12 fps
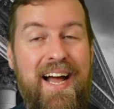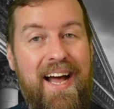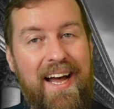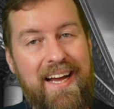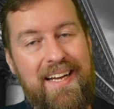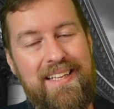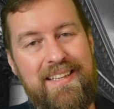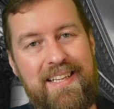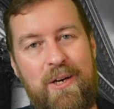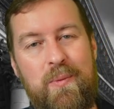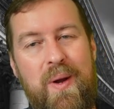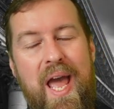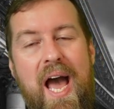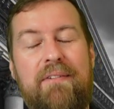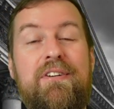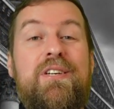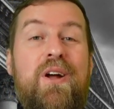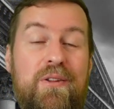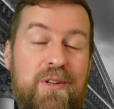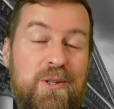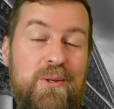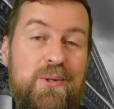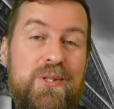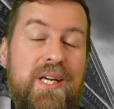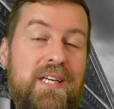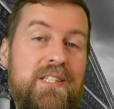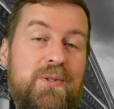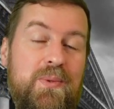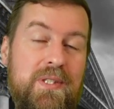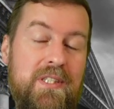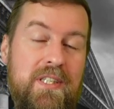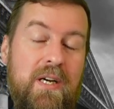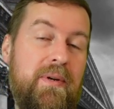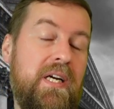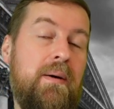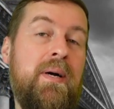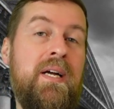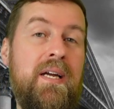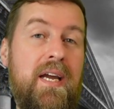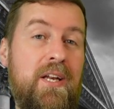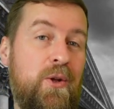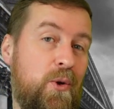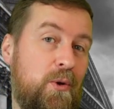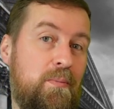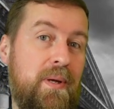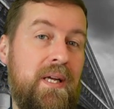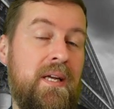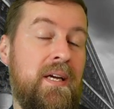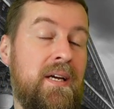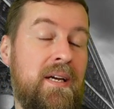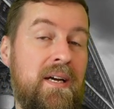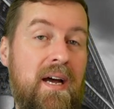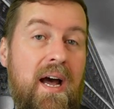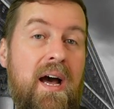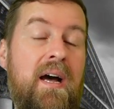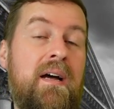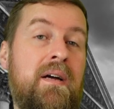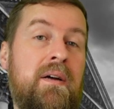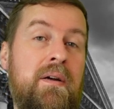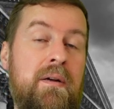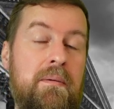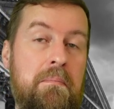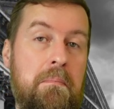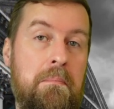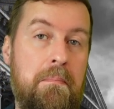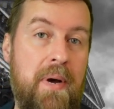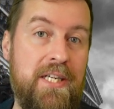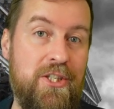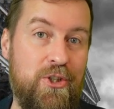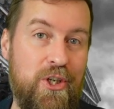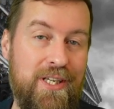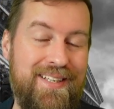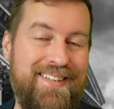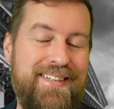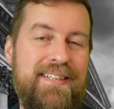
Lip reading: And then we have another use case which is coming up. It could be messaging.